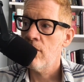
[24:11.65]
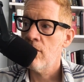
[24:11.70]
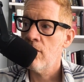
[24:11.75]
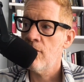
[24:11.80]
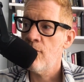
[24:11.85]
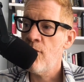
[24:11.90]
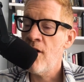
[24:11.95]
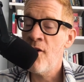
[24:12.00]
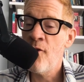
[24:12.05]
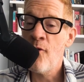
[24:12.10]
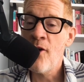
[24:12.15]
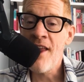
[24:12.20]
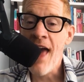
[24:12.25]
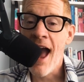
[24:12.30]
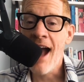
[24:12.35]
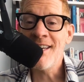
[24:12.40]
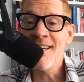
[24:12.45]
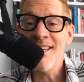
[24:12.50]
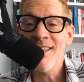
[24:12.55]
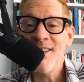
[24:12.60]
one
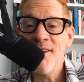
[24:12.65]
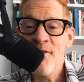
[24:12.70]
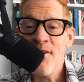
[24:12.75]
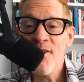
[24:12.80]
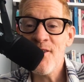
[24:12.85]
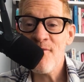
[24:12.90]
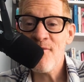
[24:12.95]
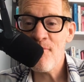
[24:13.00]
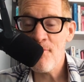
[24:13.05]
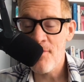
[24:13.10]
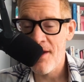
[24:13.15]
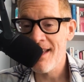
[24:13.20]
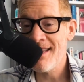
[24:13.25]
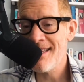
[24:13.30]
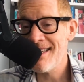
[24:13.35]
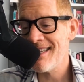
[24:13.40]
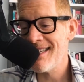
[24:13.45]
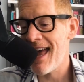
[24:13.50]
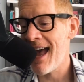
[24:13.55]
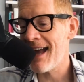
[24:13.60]
of the
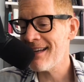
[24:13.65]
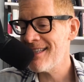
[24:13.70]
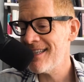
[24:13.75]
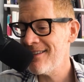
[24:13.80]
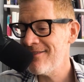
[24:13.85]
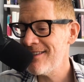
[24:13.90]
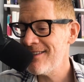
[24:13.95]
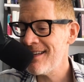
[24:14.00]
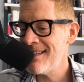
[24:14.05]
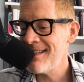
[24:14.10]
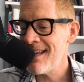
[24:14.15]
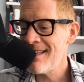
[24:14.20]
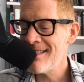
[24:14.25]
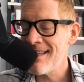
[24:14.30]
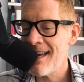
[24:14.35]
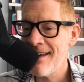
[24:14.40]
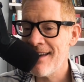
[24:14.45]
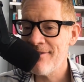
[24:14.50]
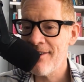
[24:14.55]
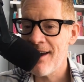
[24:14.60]
best activity dates
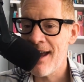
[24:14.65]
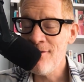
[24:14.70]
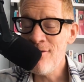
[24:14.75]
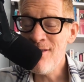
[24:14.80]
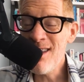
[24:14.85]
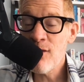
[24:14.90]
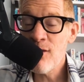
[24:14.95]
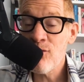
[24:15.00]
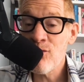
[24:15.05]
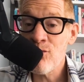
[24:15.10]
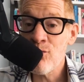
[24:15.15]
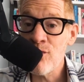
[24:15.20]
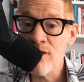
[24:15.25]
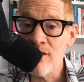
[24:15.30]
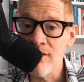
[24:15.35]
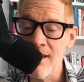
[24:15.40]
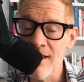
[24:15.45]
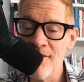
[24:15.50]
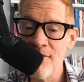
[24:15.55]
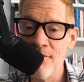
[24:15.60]
I ever had. You can get
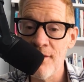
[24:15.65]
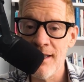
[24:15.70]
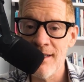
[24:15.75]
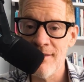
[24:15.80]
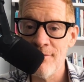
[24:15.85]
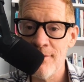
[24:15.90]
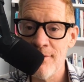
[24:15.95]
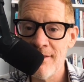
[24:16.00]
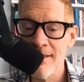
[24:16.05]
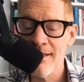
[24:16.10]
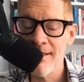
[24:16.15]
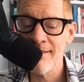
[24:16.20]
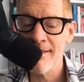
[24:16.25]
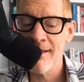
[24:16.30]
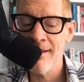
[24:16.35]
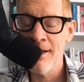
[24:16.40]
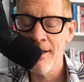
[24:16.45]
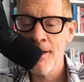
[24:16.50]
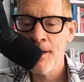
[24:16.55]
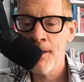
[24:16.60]
really creative with this.
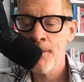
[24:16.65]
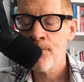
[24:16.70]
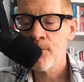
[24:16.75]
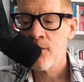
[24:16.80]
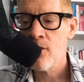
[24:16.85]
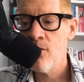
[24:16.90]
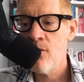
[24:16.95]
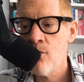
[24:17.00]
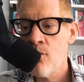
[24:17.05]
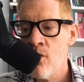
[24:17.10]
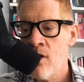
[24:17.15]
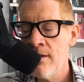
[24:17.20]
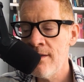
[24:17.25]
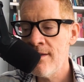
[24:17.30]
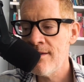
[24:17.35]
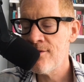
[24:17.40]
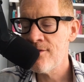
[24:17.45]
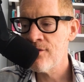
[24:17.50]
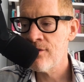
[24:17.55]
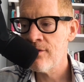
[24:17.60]

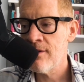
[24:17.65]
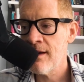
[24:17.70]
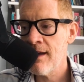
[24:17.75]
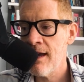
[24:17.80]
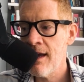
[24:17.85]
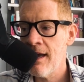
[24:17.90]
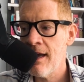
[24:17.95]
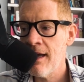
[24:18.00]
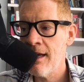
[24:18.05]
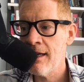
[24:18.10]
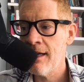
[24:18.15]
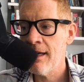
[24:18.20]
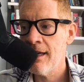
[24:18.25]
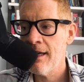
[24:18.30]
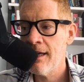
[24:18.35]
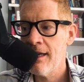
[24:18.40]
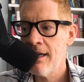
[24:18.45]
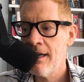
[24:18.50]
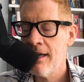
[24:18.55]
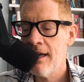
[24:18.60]
Once during a
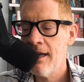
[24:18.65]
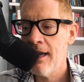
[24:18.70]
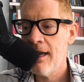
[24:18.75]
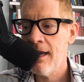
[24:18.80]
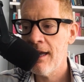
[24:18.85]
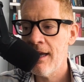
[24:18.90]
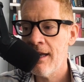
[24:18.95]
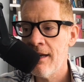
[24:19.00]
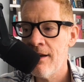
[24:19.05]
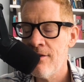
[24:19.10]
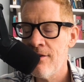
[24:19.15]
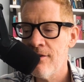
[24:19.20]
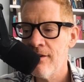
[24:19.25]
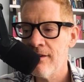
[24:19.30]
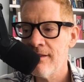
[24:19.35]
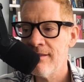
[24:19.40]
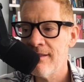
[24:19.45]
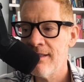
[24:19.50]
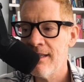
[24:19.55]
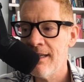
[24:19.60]
New
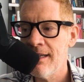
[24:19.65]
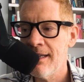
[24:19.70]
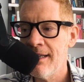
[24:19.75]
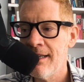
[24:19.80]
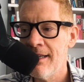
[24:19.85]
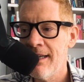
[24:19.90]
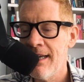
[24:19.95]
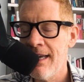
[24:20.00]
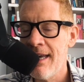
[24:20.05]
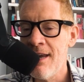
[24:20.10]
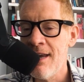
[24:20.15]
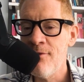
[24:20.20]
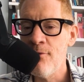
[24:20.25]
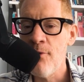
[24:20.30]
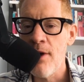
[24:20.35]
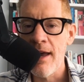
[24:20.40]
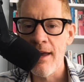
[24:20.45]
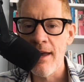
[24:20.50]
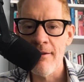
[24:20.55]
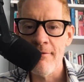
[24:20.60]
York City heat
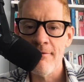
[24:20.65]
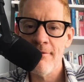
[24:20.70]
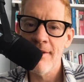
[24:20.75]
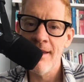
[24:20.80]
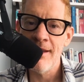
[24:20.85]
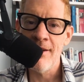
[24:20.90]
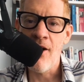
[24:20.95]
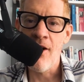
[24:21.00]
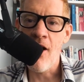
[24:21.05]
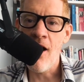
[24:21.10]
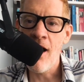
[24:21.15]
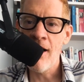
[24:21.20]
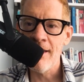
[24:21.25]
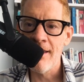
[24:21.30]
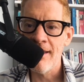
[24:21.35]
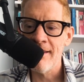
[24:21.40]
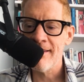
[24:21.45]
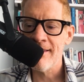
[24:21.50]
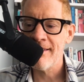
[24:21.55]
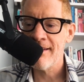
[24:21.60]
wave in
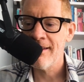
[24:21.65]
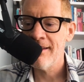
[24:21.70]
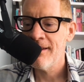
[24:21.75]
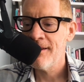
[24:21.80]
August,